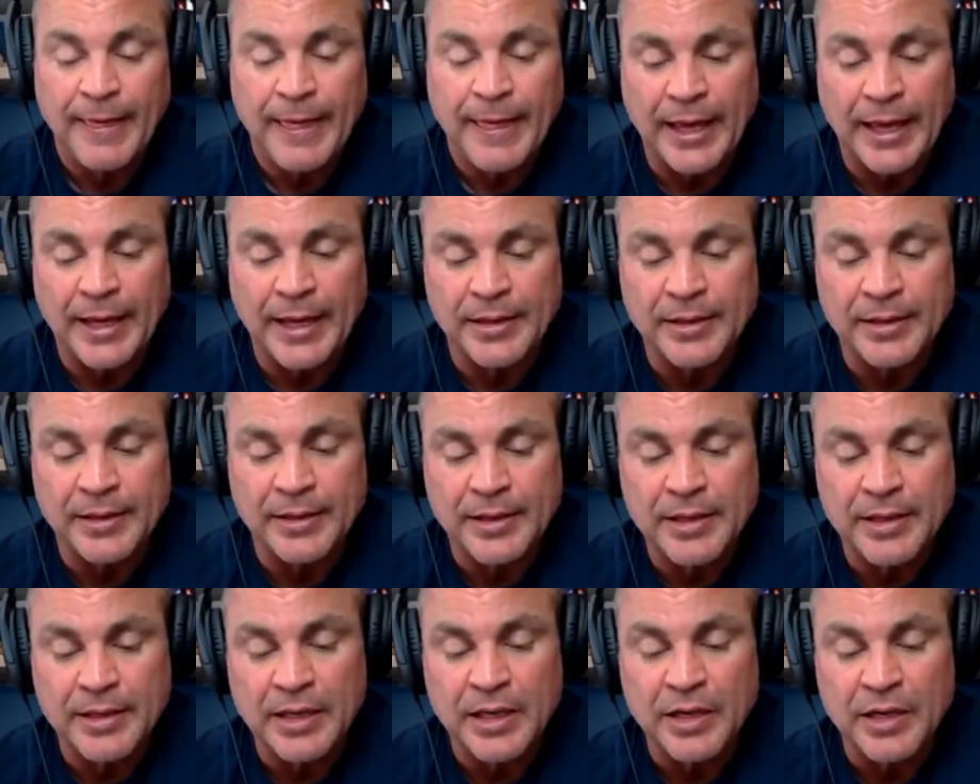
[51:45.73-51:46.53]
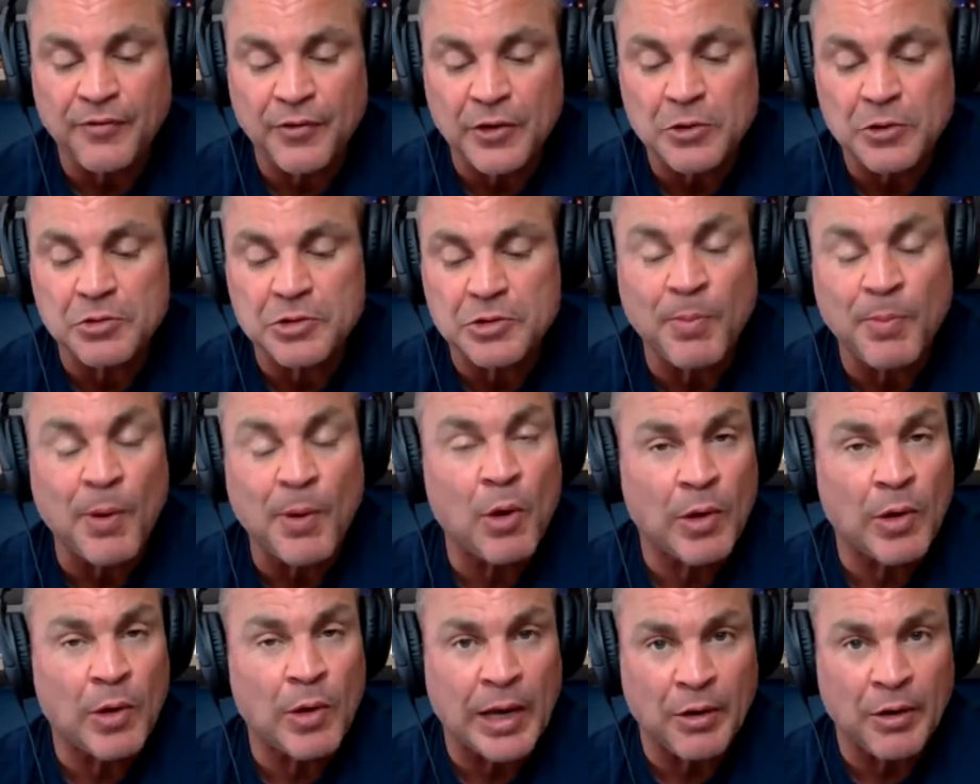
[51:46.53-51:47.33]
And if you
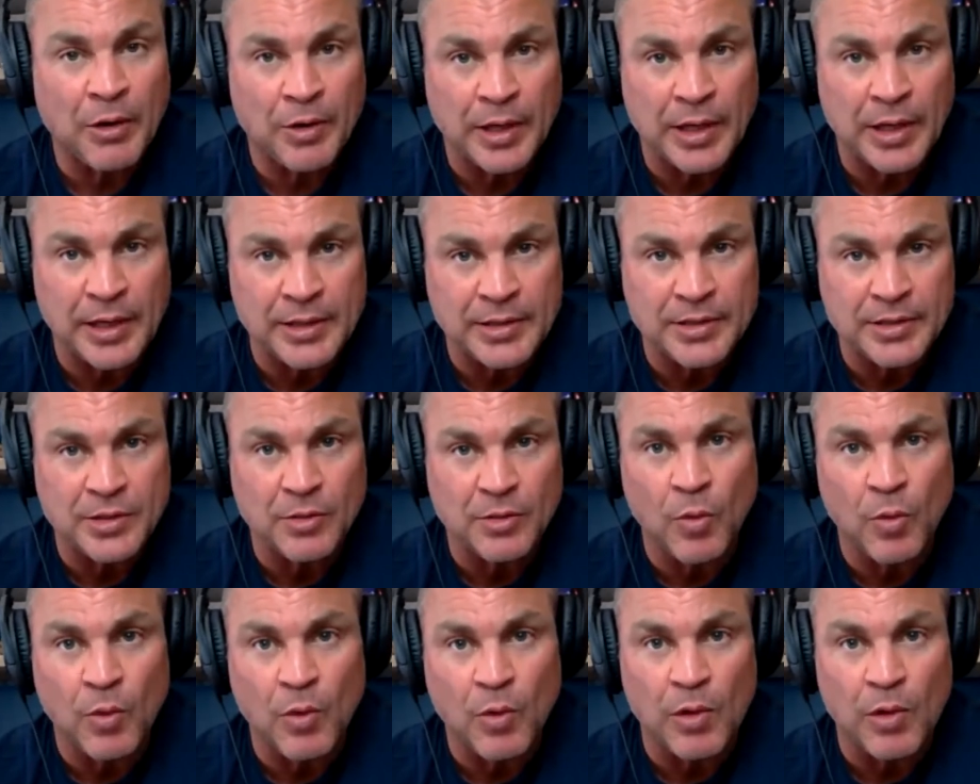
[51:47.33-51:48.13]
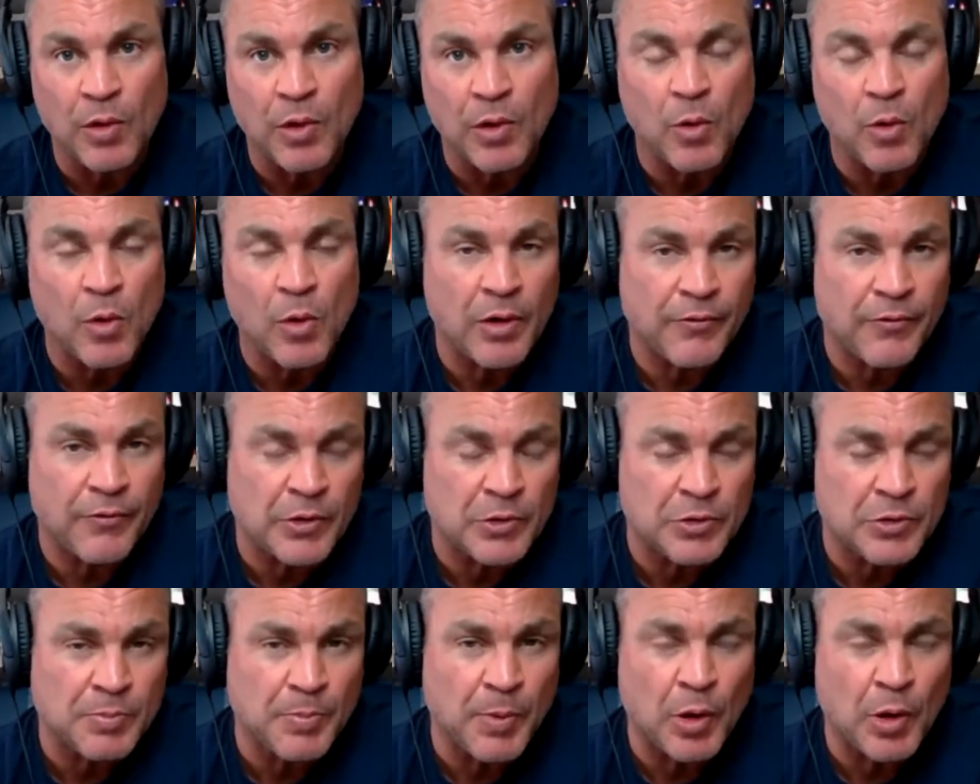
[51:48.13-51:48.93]
spoke out against the war, or if
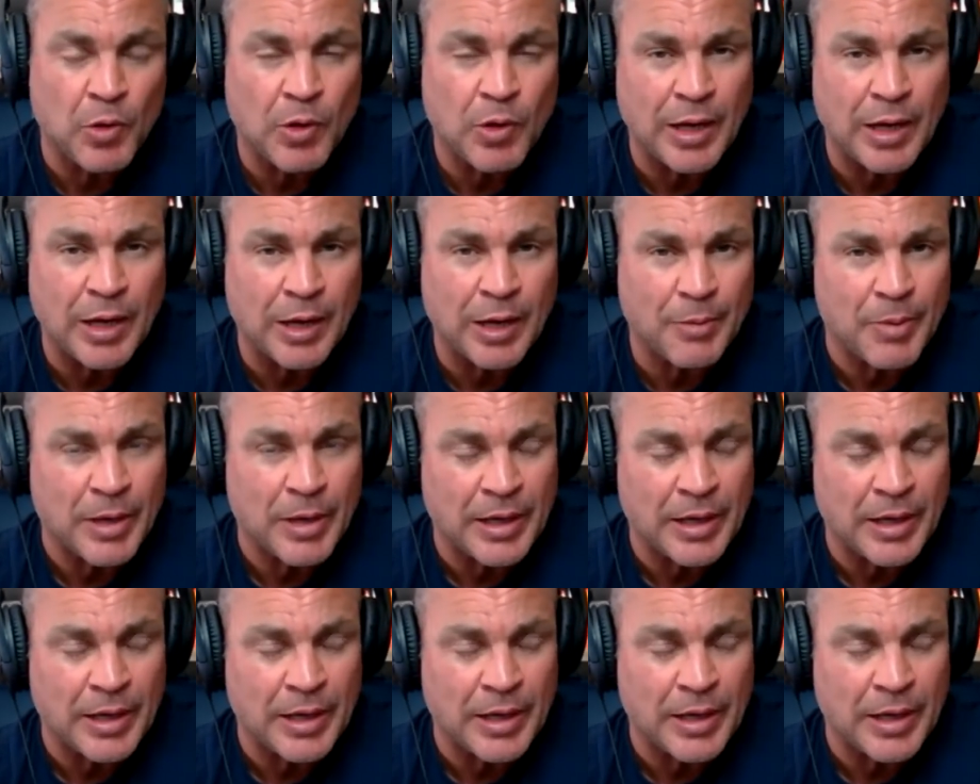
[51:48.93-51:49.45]
you spoke out